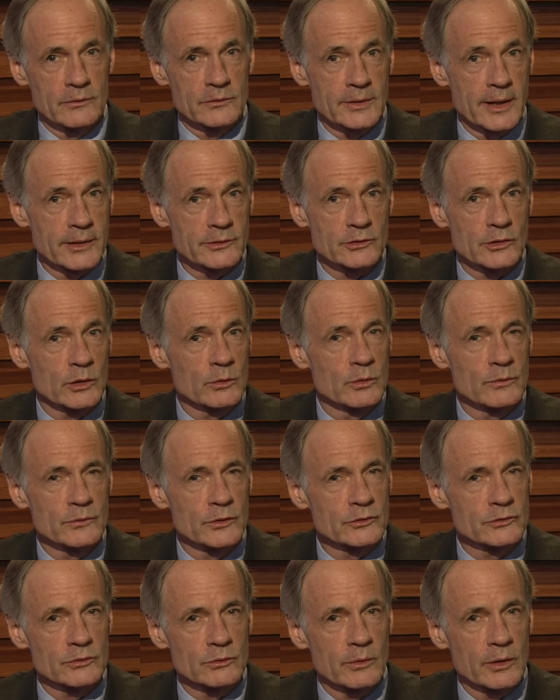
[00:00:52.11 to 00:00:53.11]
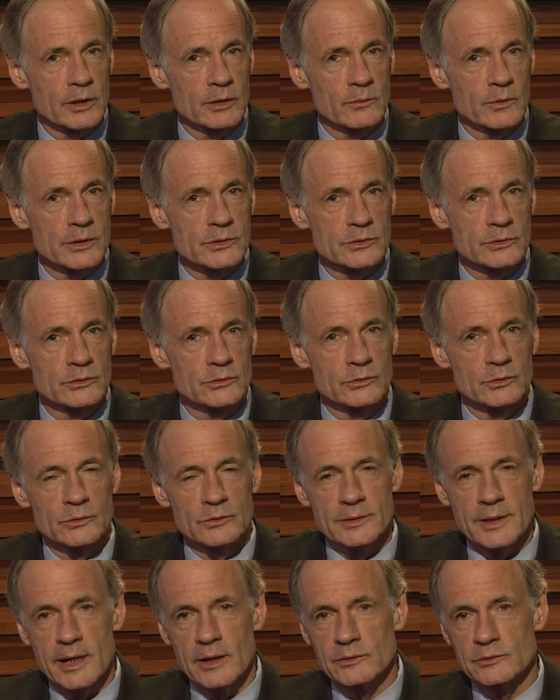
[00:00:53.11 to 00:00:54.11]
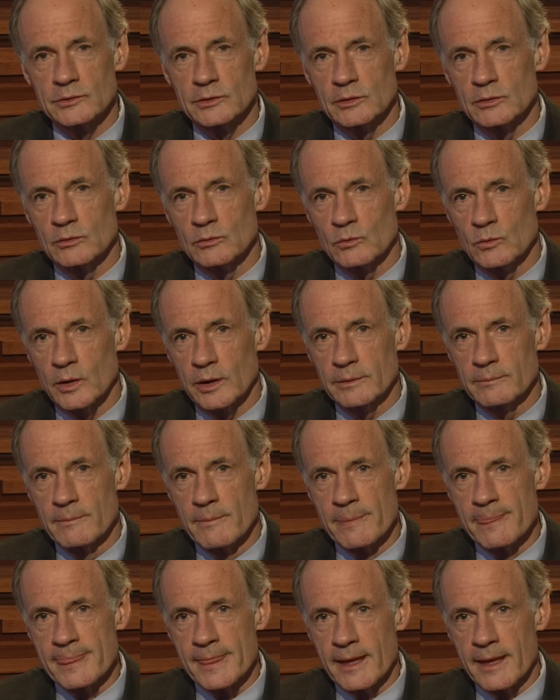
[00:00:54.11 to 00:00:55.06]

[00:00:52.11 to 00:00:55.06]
tax code reverts to what it was in 2001.